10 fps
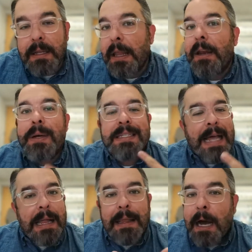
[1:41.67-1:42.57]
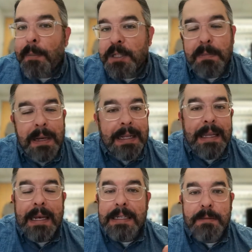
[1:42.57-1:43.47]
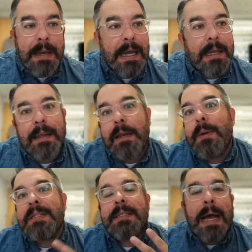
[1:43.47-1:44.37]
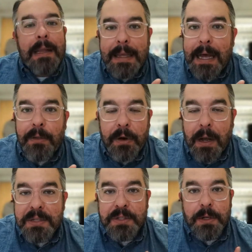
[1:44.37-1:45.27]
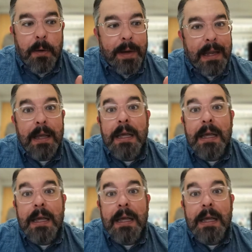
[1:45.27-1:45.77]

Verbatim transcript: They know exactly how much money they need to make. They know exactly how their costs are going.